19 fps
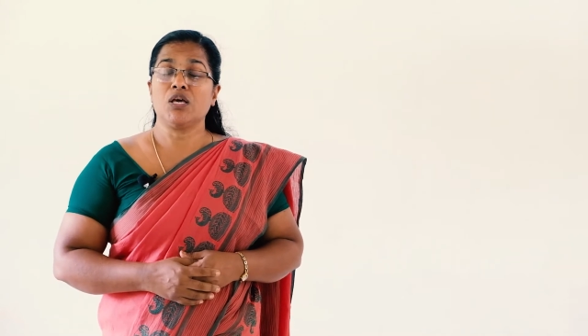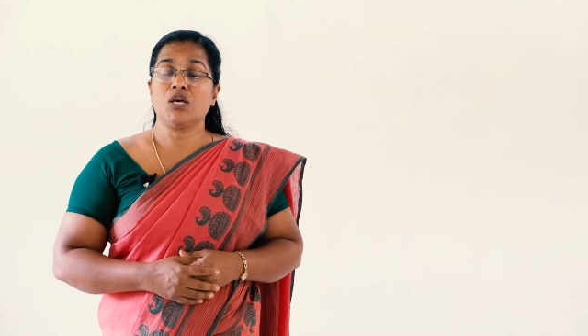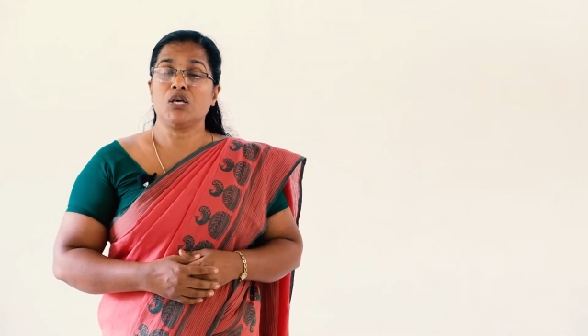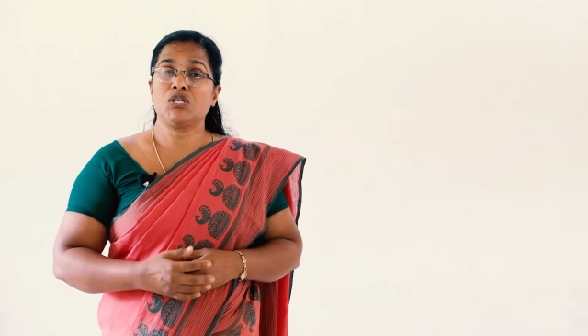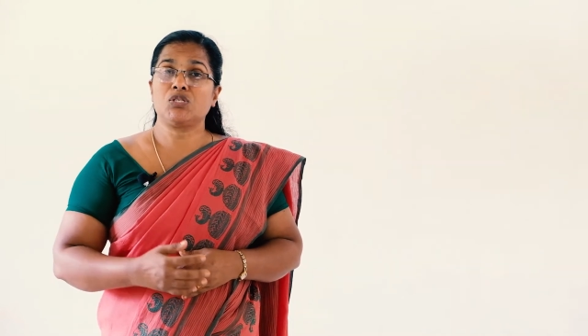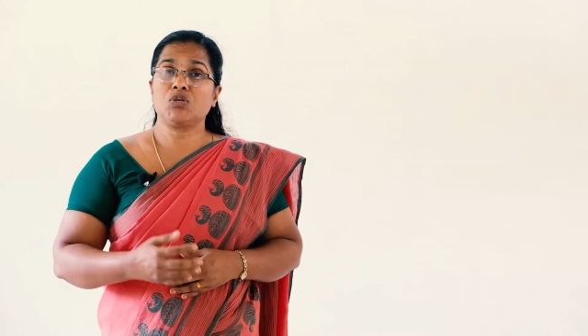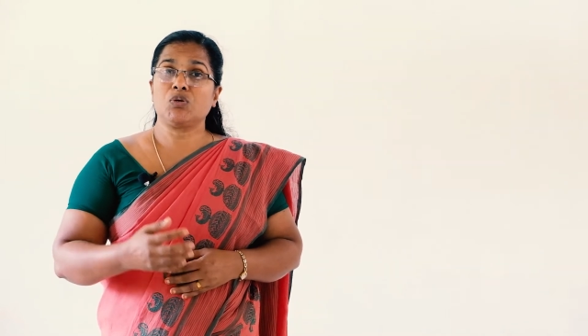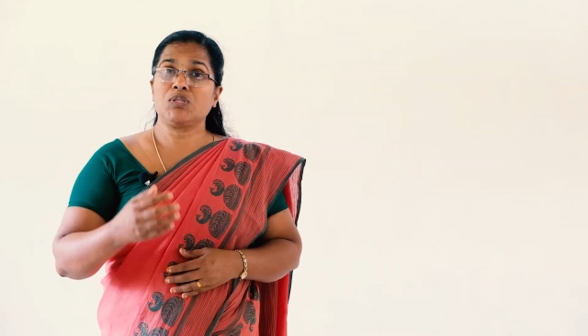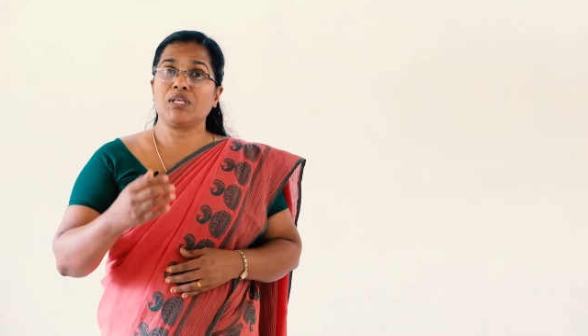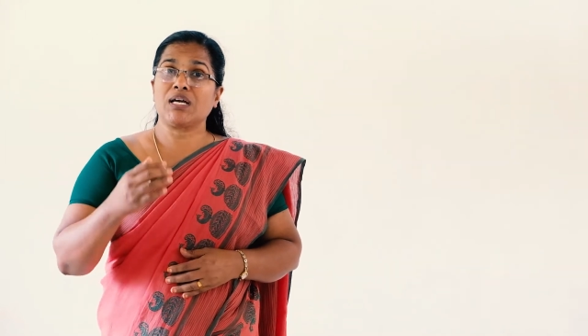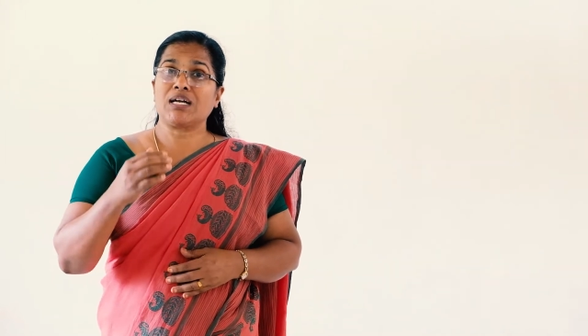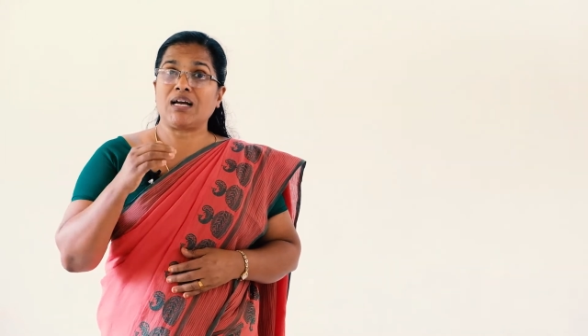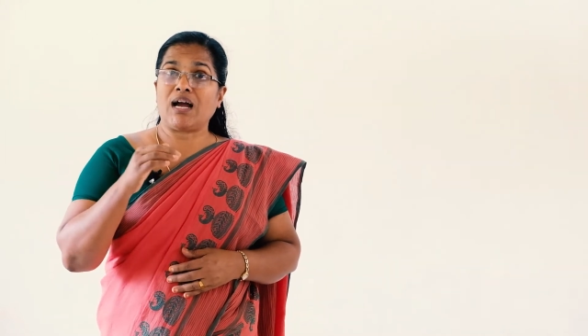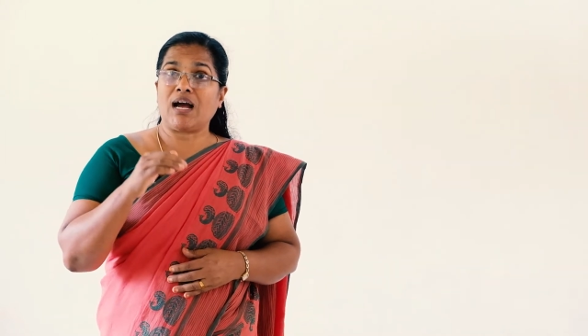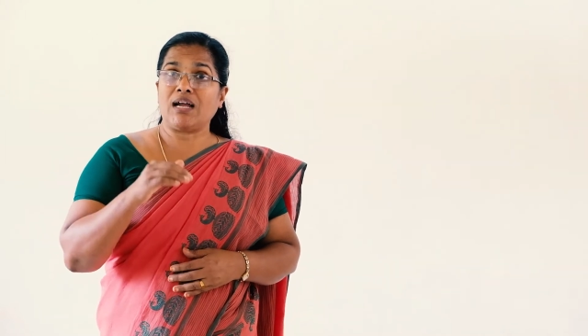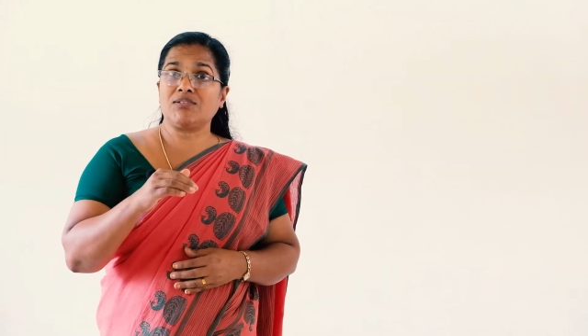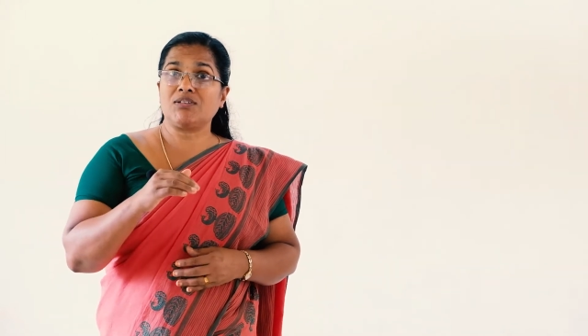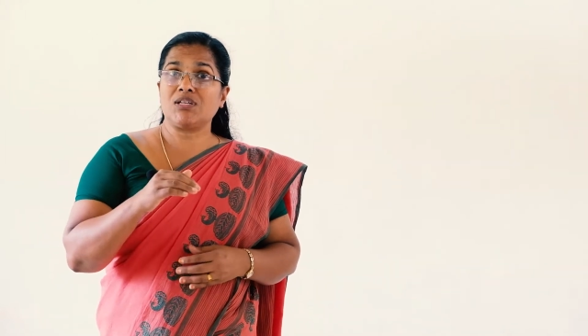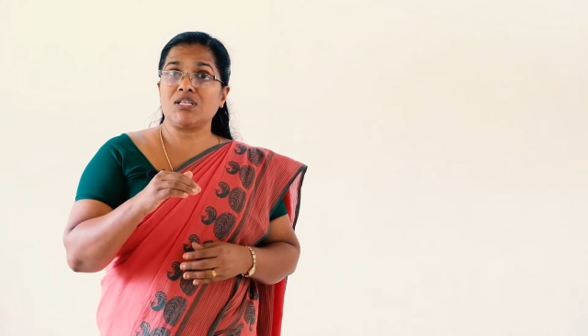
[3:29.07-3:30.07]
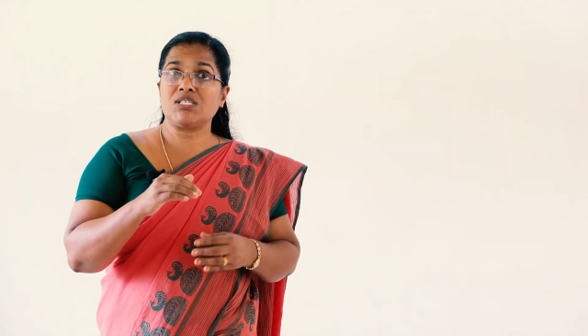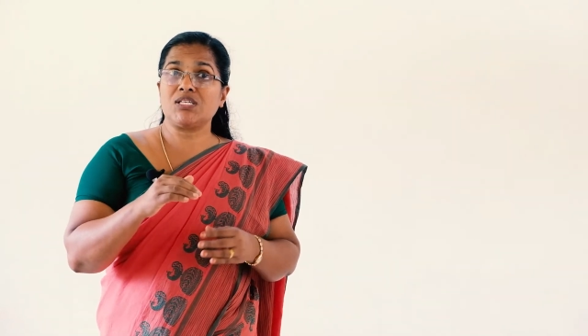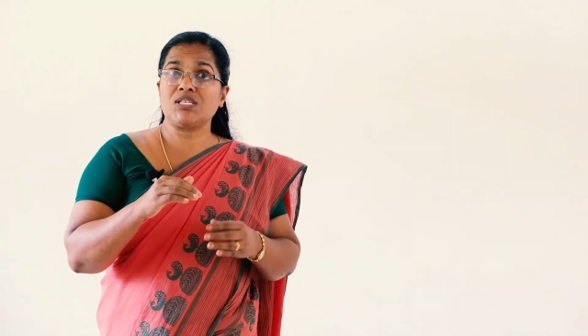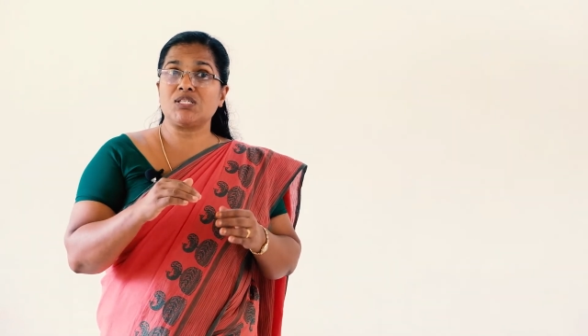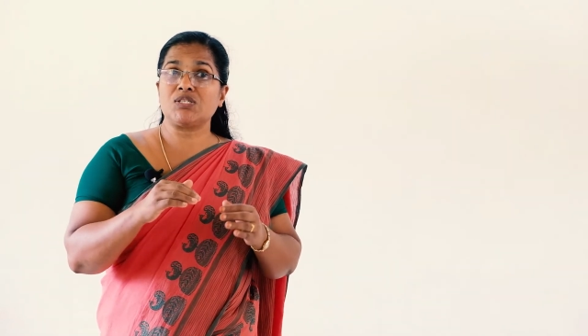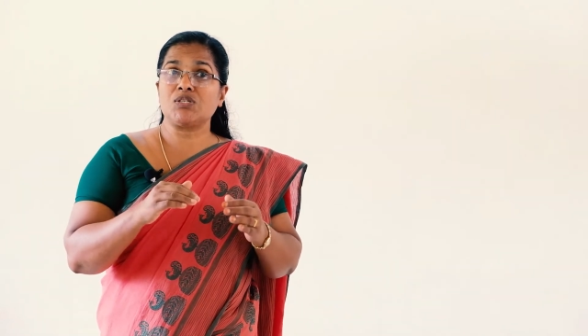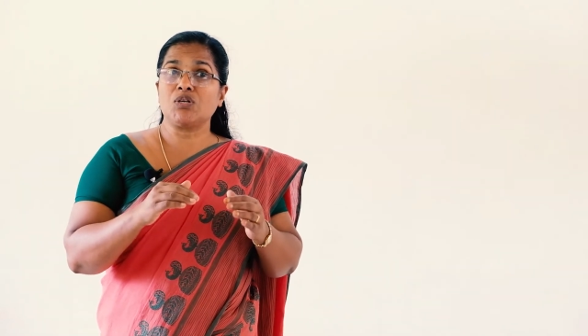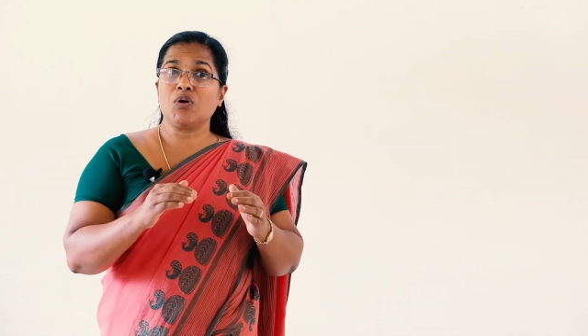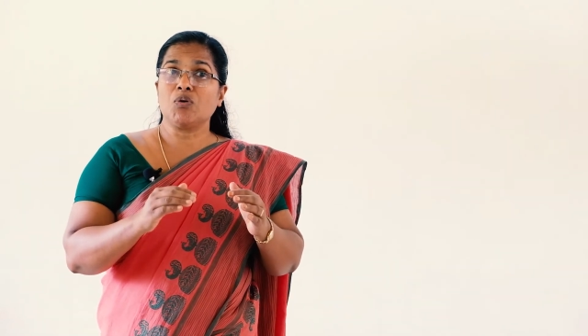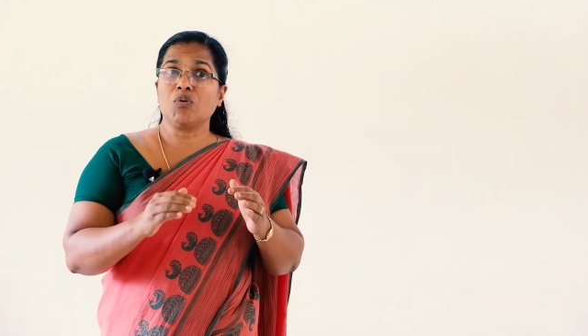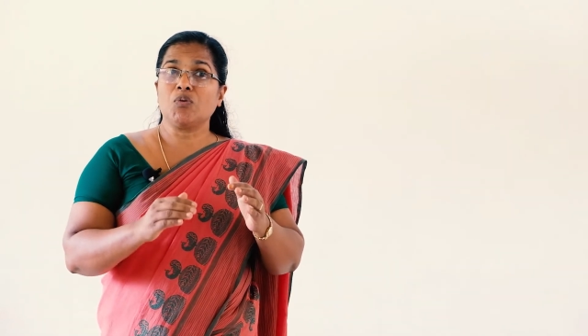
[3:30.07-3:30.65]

So the cartridges